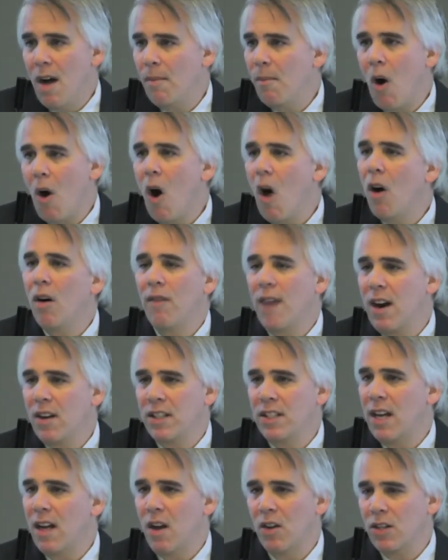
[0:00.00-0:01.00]
All of our
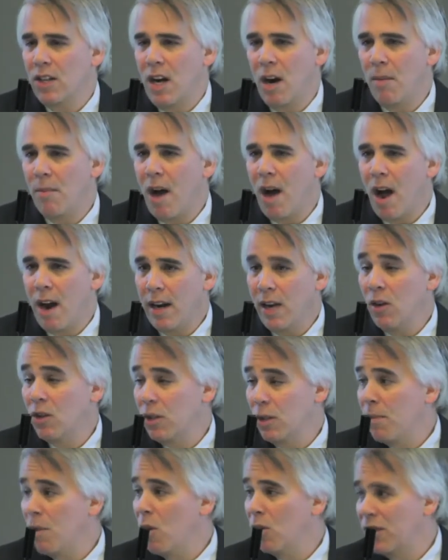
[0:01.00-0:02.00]
cells in our body are
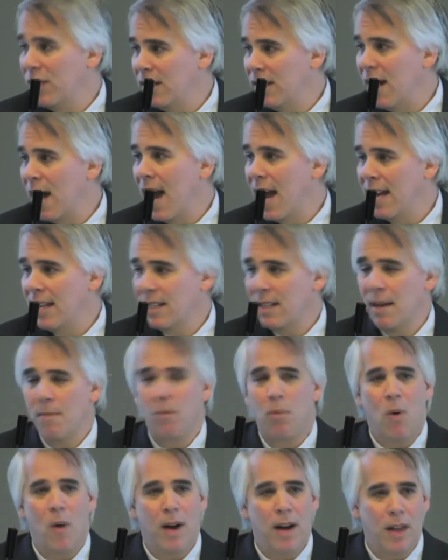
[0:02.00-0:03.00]
supposed to die at some
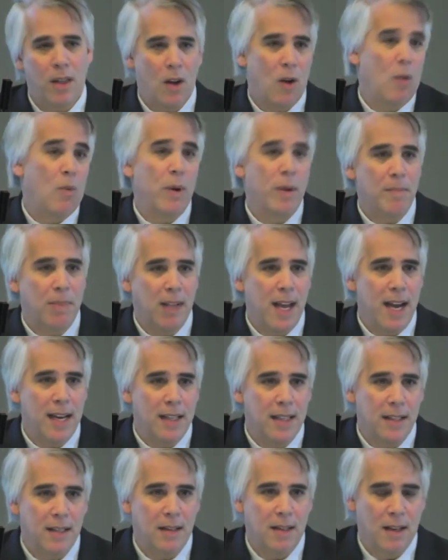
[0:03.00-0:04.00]
point, and they're
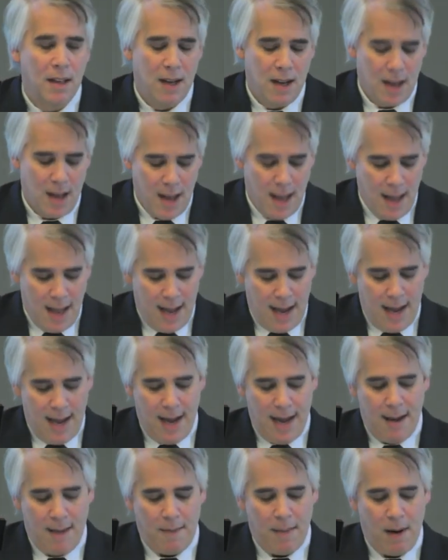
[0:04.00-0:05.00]
replaced.
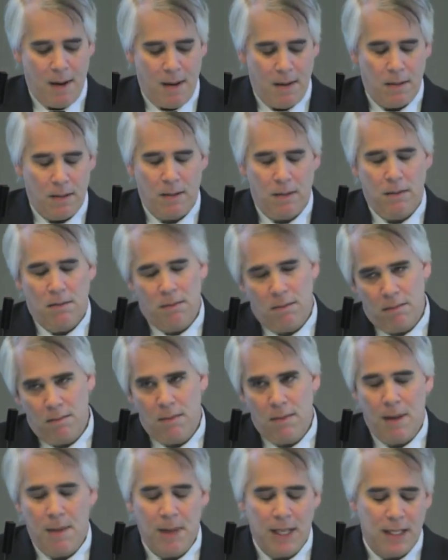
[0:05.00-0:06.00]

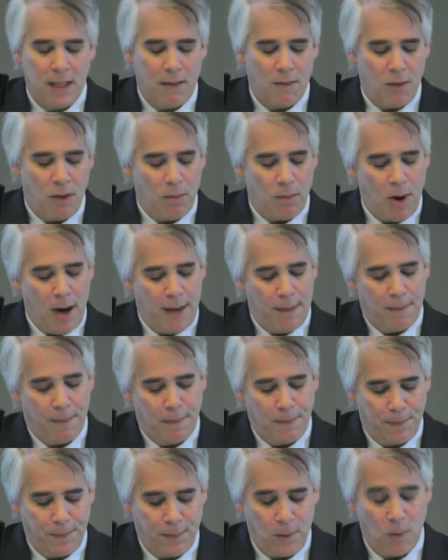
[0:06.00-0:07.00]
Maybe except for brain,
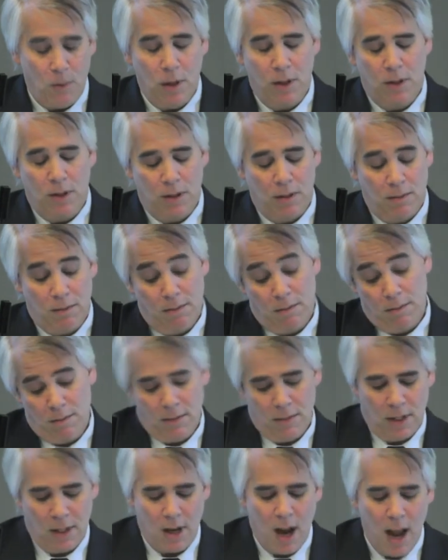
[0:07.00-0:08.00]
which
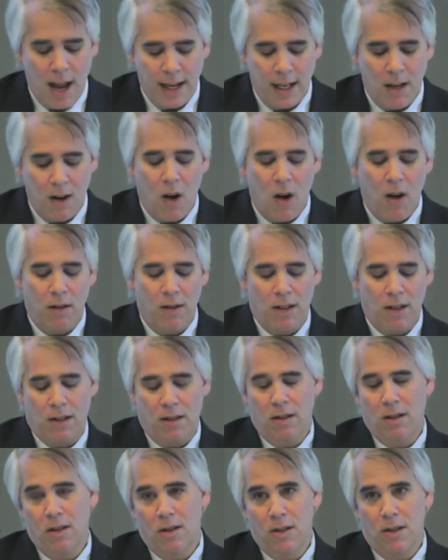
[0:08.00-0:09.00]
is dying in all of us
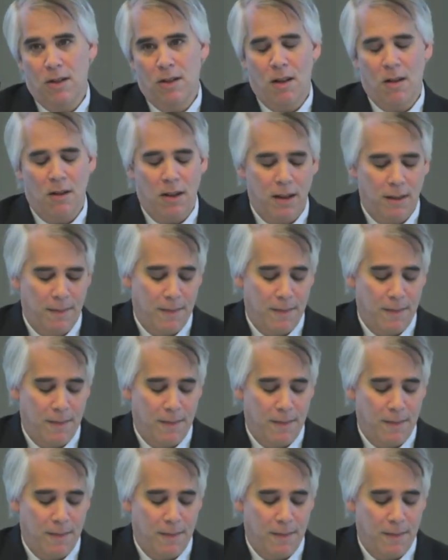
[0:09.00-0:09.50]
slowly.